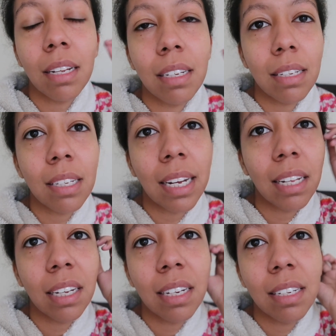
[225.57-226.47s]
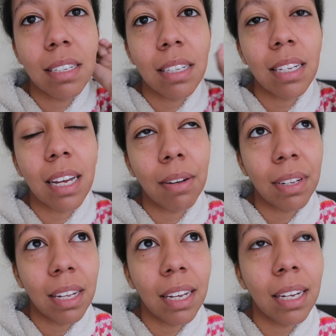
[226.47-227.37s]
and then style it and see how
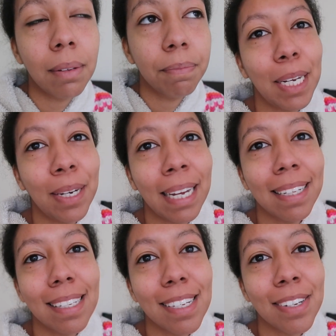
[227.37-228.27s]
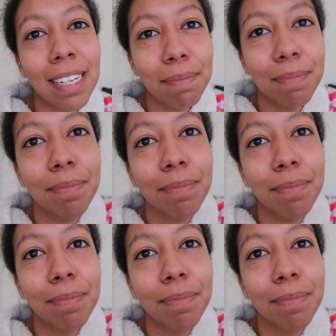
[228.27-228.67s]
I like it. Okay, let's do it.